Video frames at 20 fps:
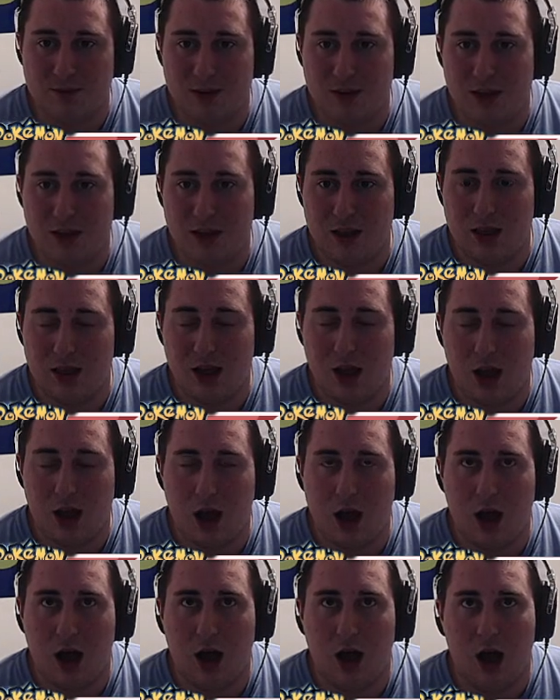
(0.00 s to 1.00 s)

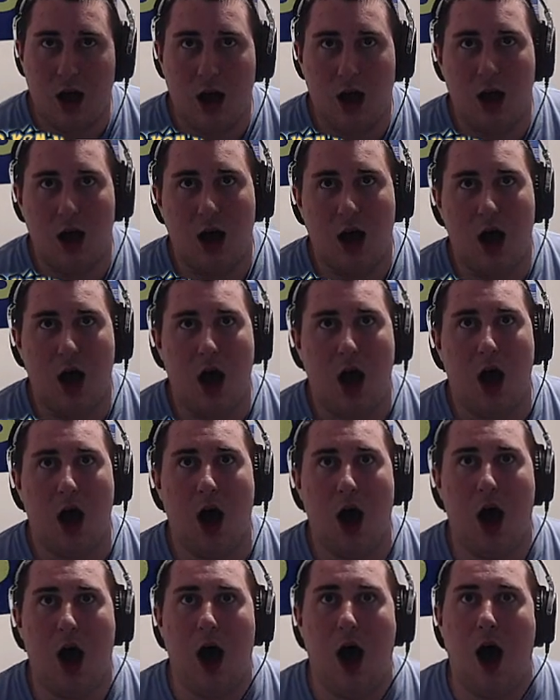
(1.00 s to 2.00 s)

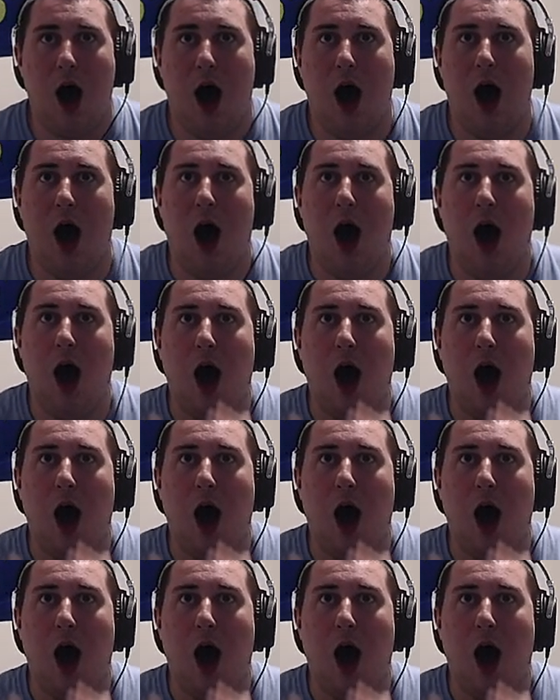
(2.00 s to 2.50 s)
Nobody speaks.